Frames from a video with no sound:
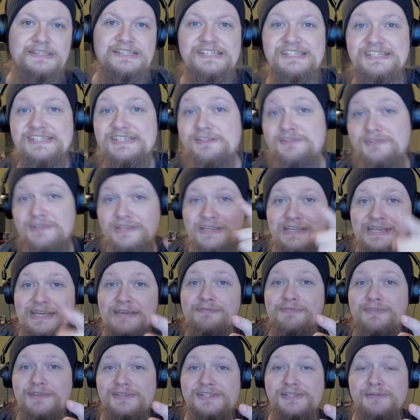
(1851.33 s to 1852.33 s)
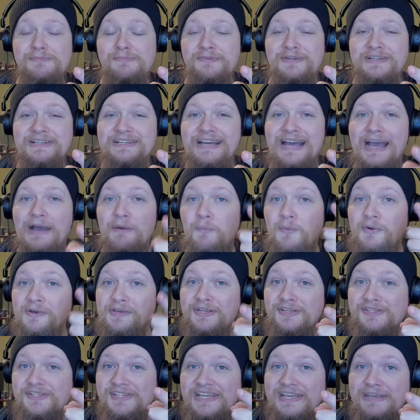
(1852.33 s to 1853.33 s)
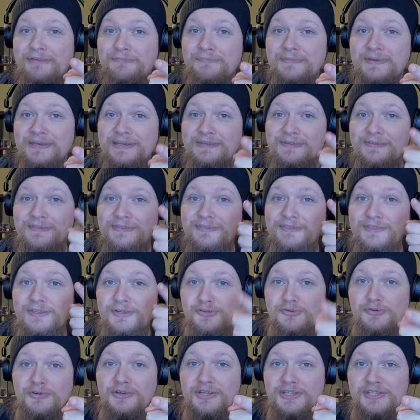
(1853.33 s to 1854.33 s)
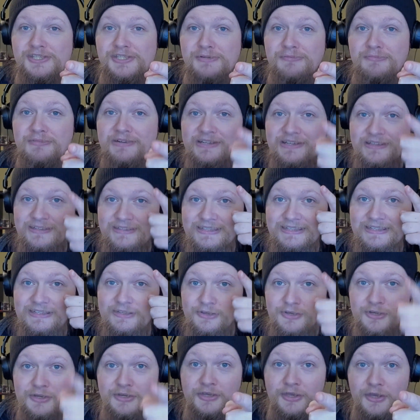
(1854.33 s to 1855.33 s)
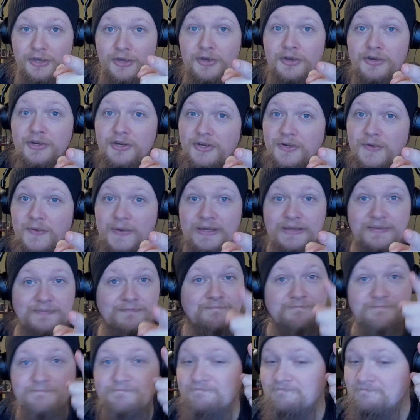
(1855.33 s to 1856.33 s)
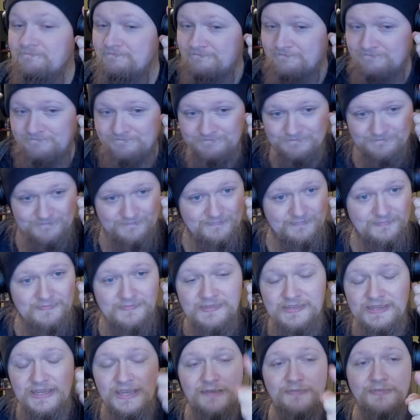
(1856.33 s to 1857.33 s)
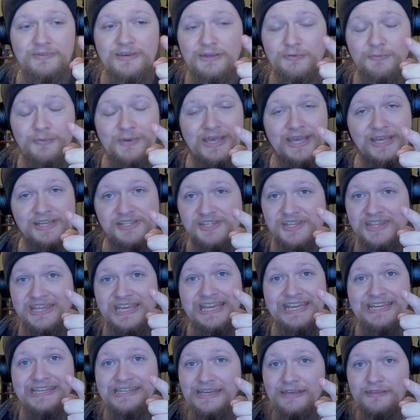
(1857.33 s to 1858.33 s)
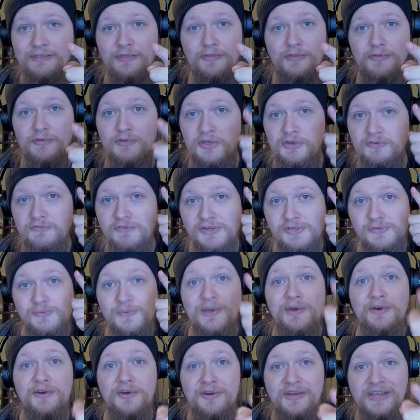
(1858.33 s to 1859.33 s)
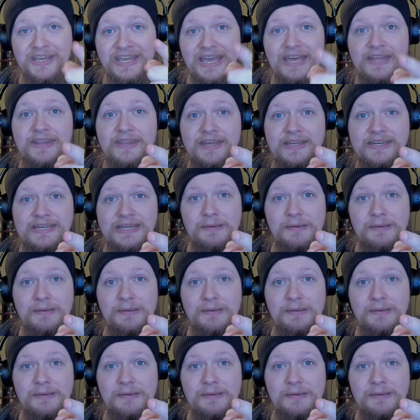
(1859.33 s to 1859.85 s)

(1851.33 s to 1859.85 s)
You still didn't give the summary. I want you to give me the drunken summary. You're gonna do it. Even if we get to the heat death of the universe, we are gonna get there.